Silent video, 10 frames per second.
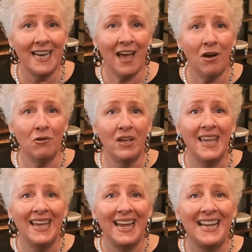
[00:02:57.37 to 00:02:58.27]
now,
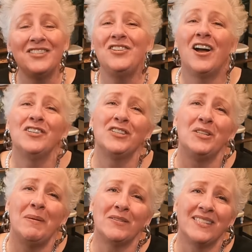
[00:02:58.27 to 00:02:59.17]
it's not just
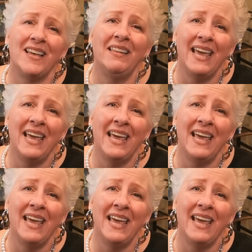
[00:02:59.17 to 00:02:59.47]
about selling